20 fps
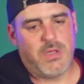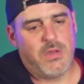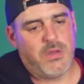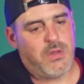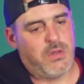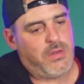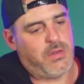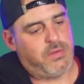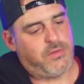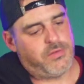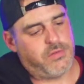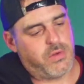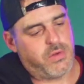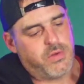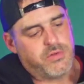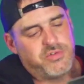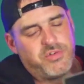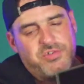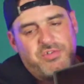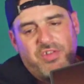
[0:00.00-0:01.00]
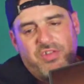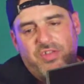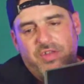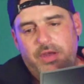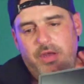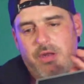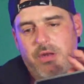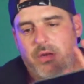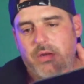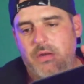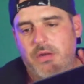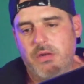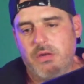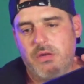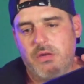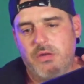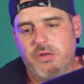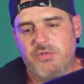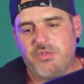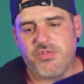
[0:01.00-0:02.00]
So just a thin
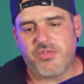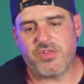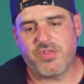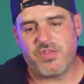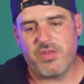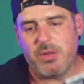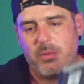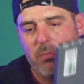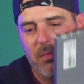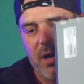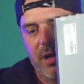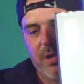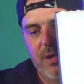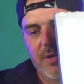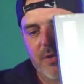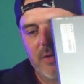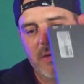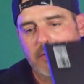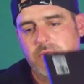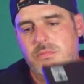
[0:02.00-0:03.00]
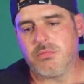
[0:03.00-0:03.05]
monitor,